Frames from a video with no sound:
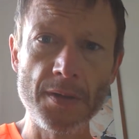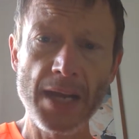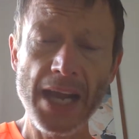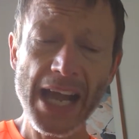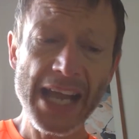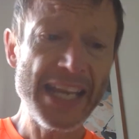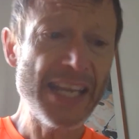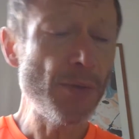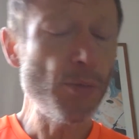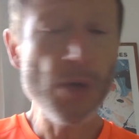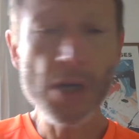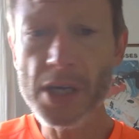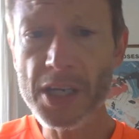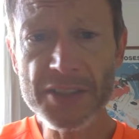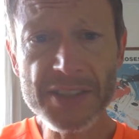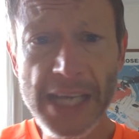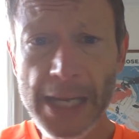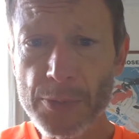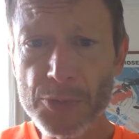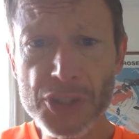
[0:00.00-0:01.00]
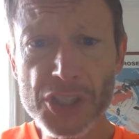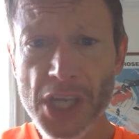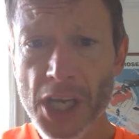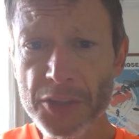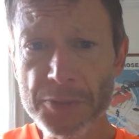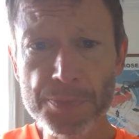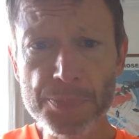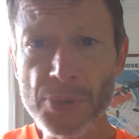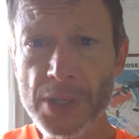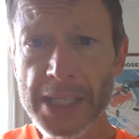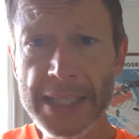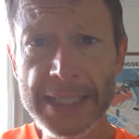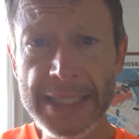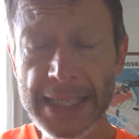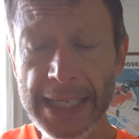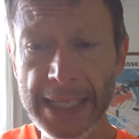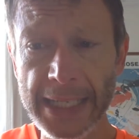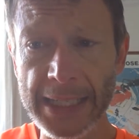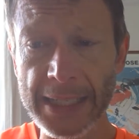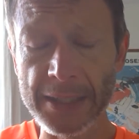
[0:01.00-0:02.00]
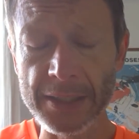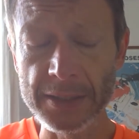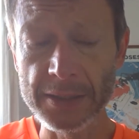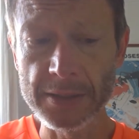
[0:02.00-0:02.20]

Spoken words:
And it worked out just brilliantly.